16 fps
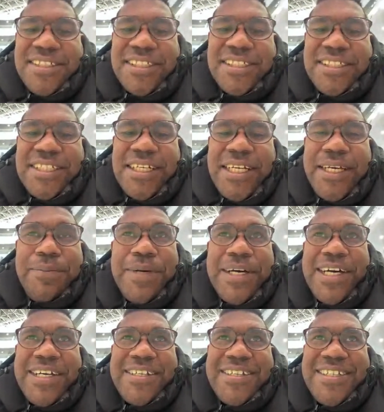
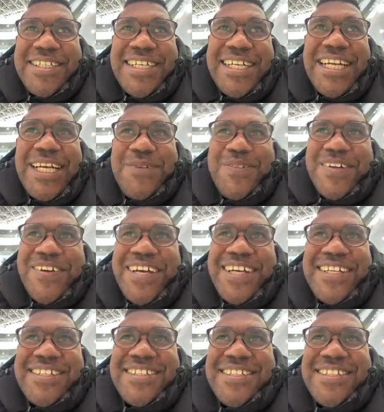dilemma, right?